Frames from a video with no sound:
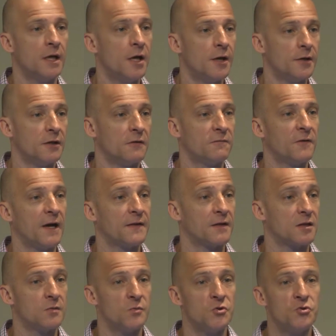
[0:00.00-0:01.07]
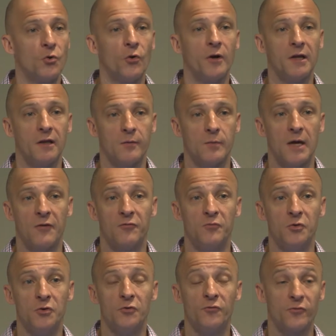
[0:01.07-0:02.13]
you're going to find that the majority of them have
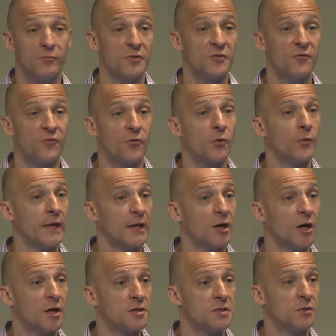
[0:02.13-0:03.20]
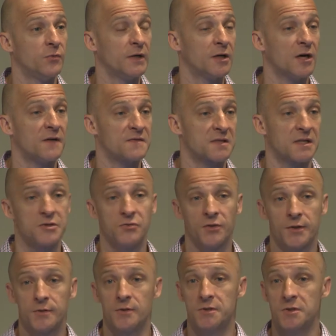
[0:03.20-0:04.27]
moved from a four week on, two week off schedule
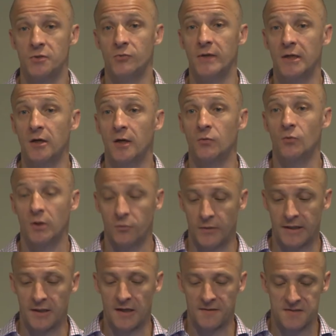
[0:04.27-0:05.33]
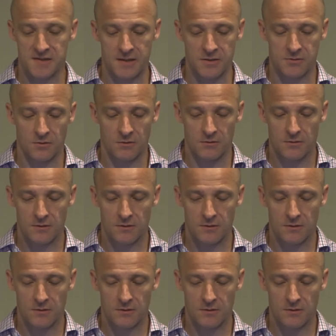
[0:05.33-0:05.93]
to a two week on, one week off schedule.